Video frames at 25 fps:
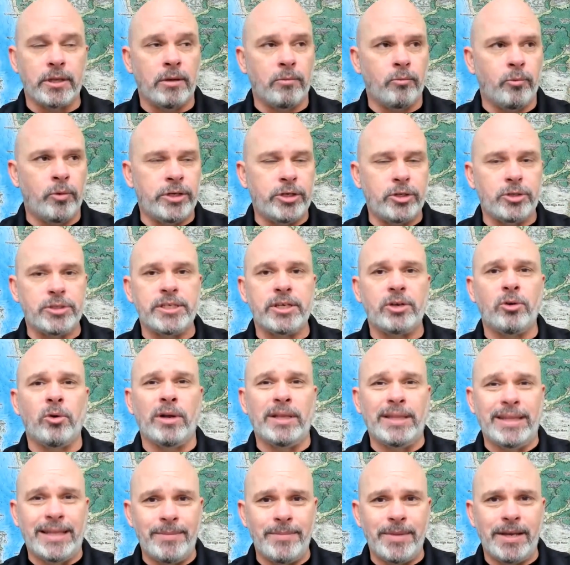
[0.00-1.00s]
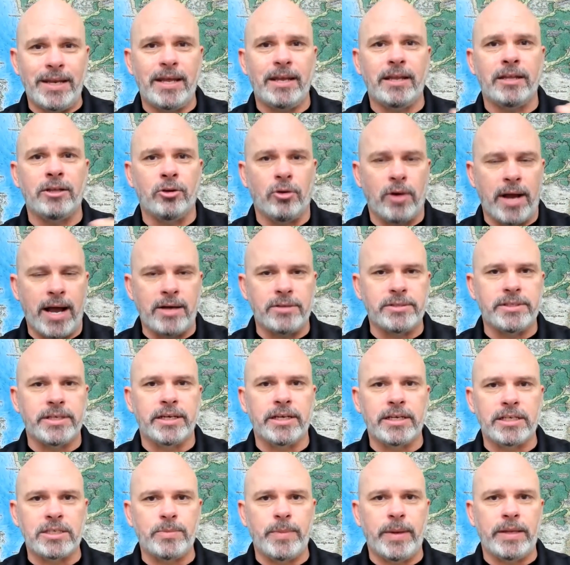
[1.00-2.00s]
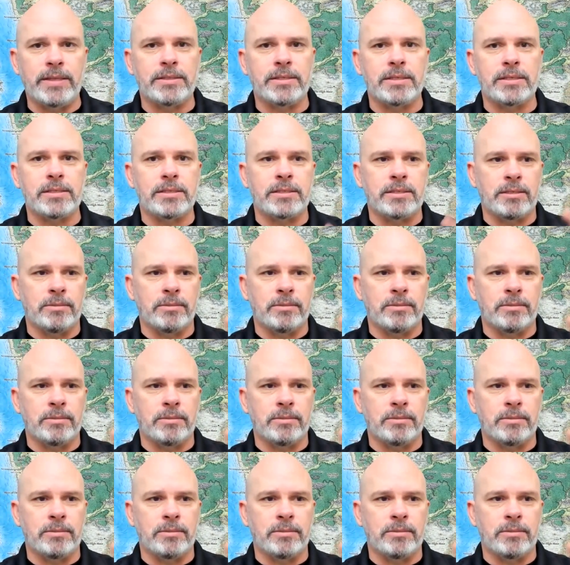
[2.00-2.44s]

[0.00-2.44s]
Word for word: uh, reducing or eliminating your housing expenses